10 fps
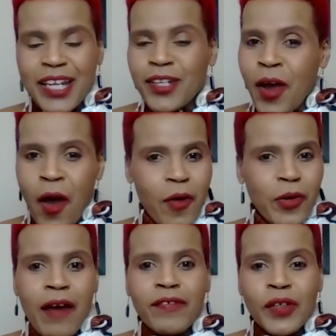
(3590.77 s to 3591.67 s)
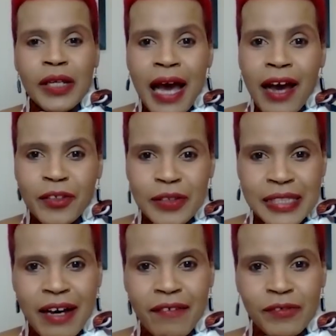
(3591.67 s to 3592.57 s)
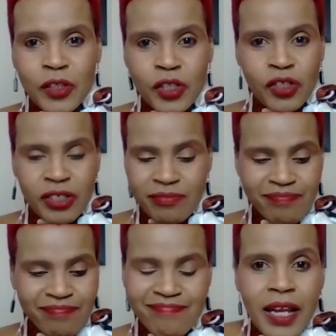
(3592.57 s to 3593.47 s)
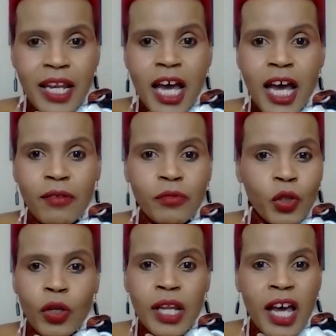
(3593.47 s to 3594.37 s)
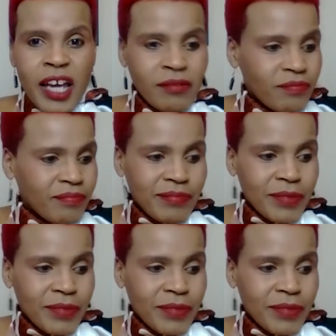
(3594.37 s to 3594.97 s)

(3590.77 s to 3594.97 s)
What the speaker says: No, you have to allow yourself to just learn,